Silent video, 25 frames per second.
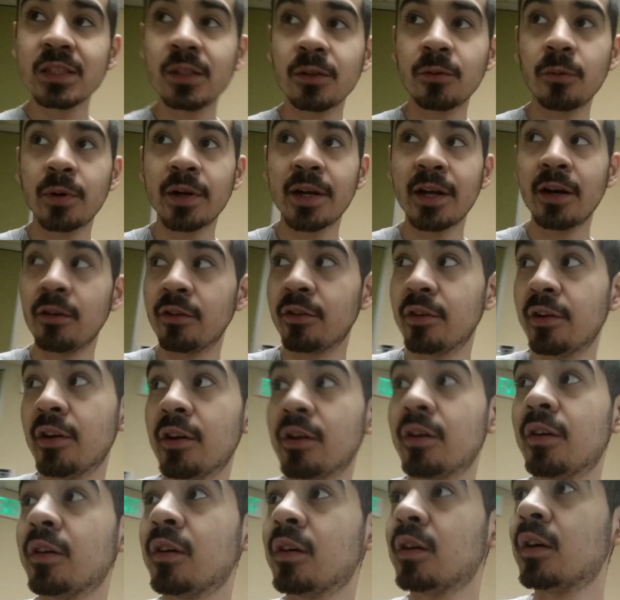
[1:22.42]
what else, you
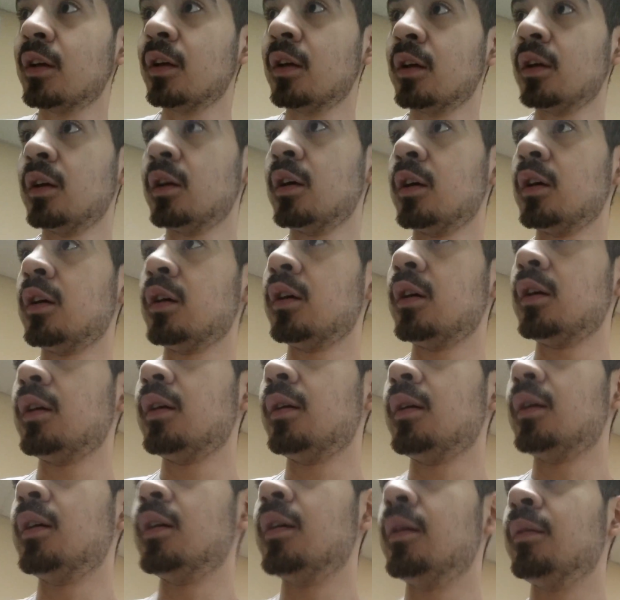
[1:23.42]
know,
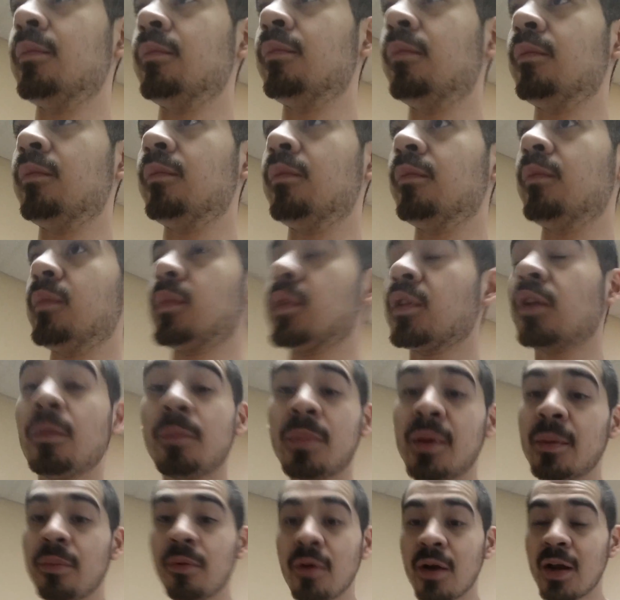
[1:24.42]
um, some
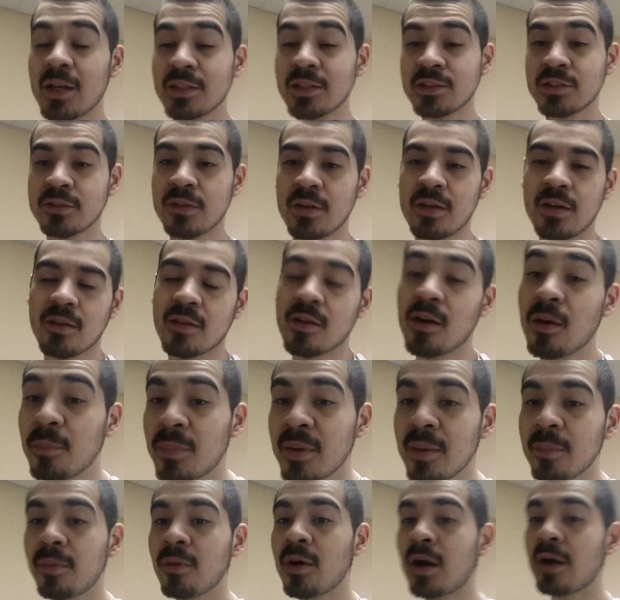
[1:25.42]
people actually, some
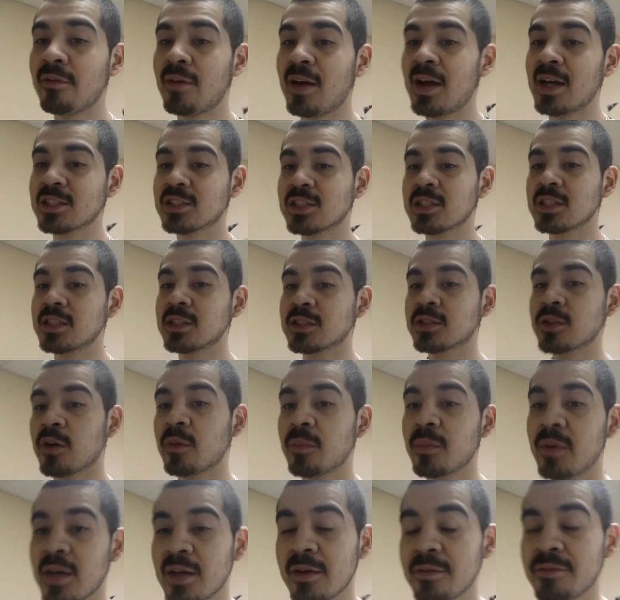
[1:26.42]
people have actually told
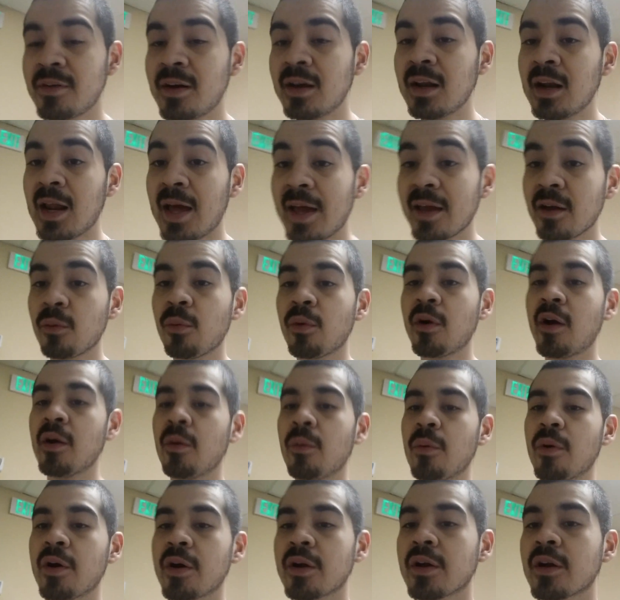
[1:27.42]
me if I like where I
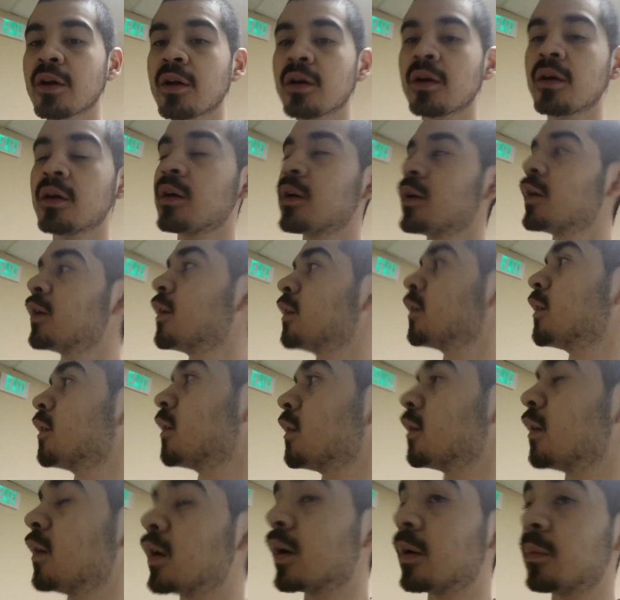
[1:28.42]
work,
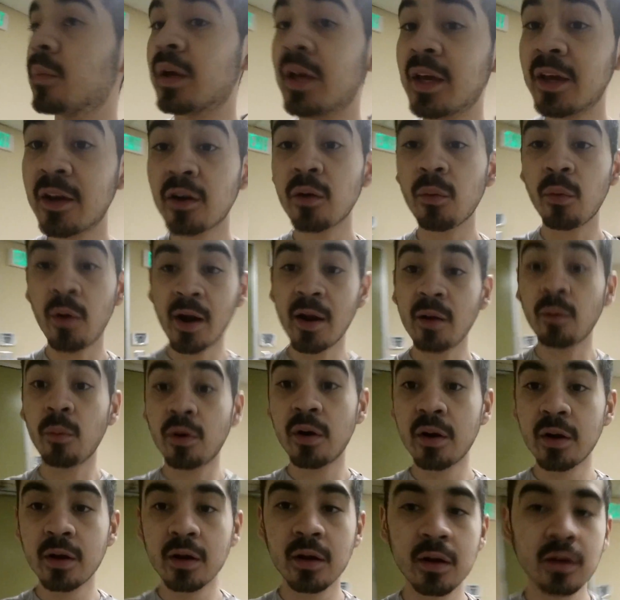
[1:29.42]
um, here where I
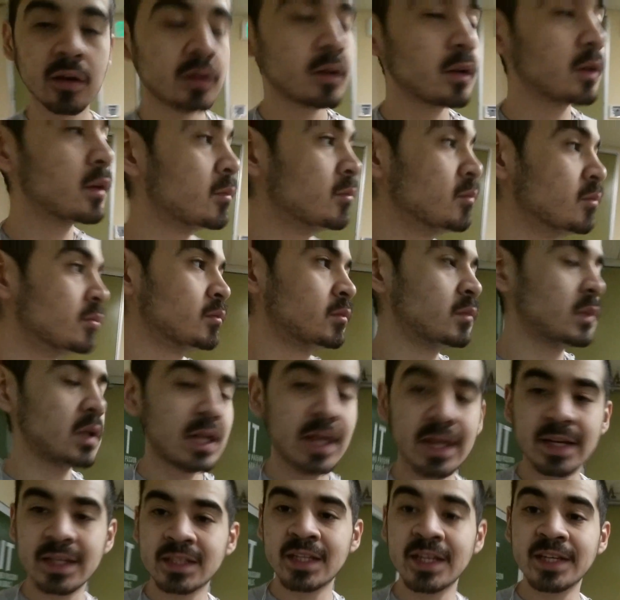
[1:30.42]
work,
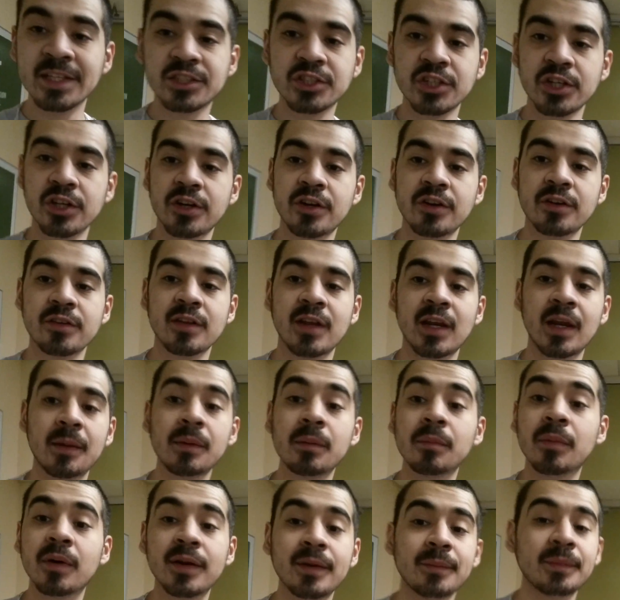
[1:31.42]
like teachers and
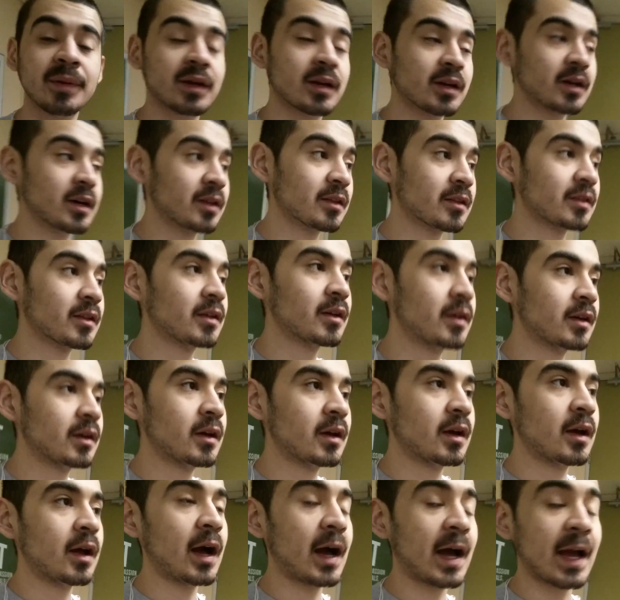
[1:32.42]
everybody, because
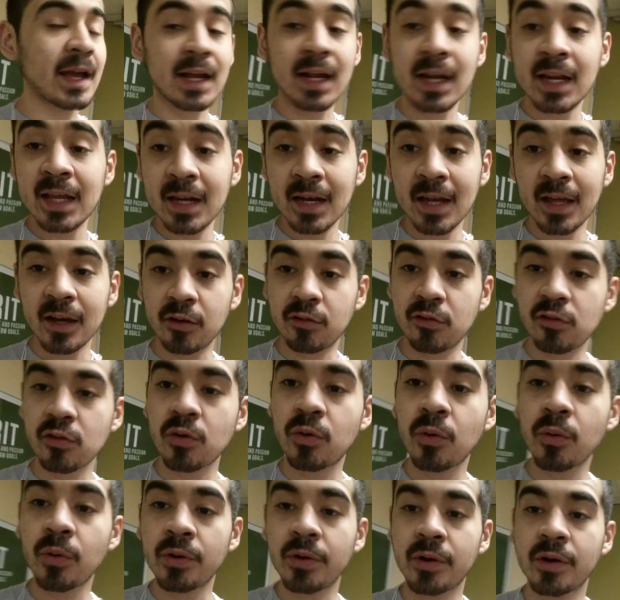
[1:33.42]
I clean like a
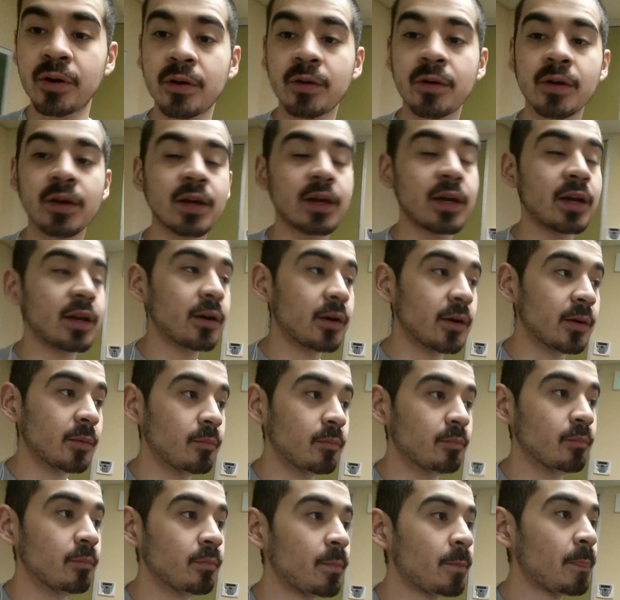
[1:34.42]
school, you know, and
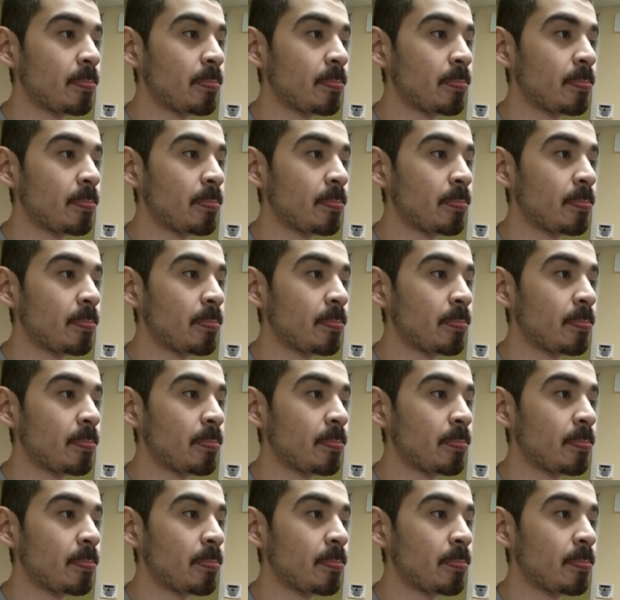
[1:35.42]
um